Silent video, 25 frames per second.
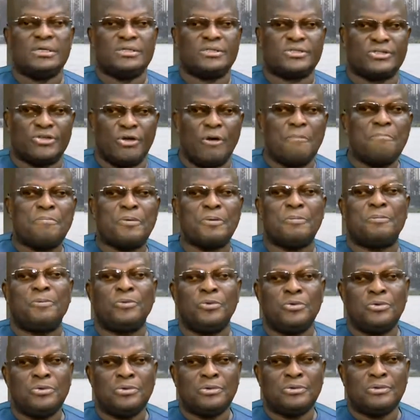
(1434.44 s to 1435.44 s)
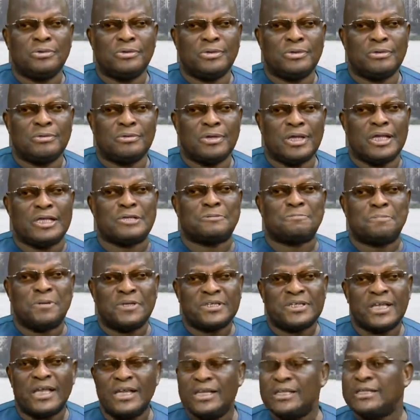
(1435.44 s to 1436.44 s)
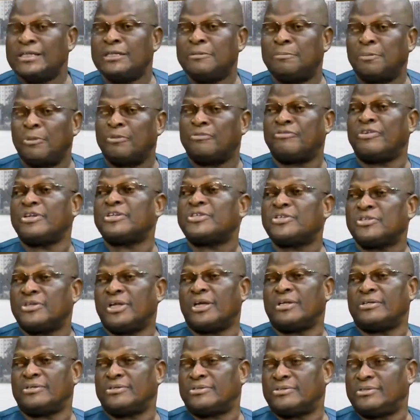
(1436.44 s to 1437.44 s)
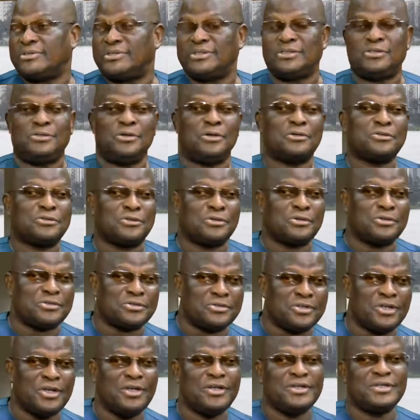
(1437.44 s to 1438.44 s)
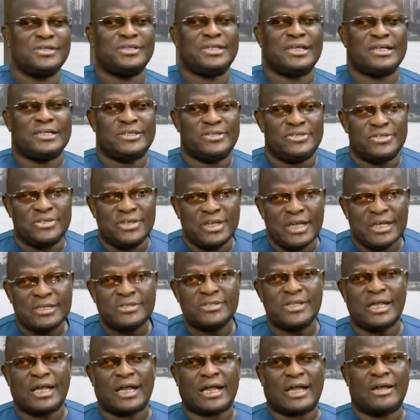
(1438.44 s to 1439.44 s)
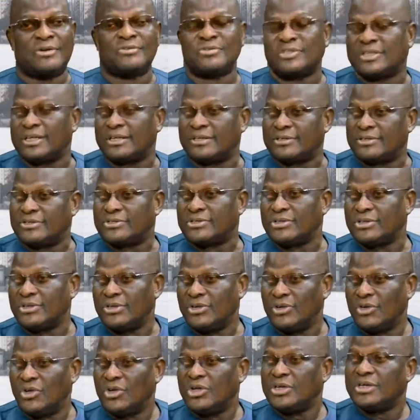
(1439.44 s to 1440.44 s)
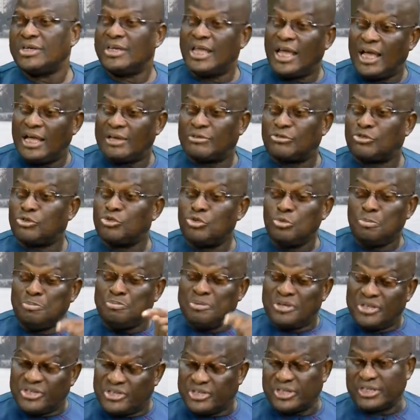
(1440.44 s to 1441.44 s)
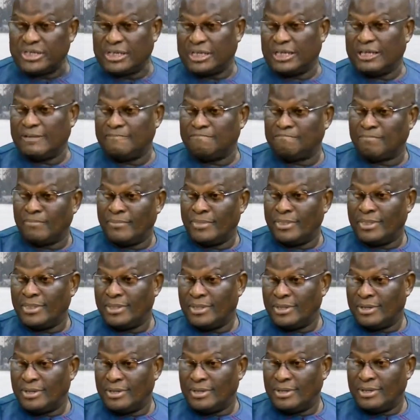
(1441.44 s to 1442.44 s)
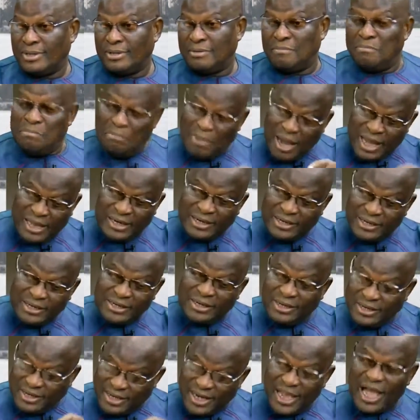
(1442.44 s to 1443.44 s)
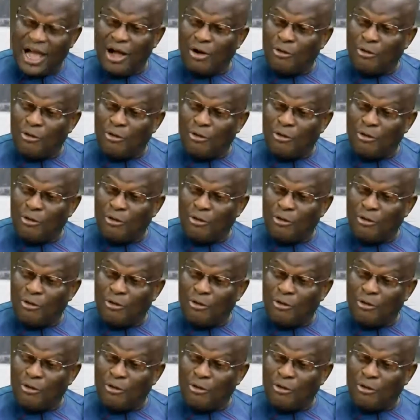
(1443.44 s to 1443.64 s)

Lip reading: Some people, especially the professionals, the doctors, the engineers, the accountants, they are too busy minding their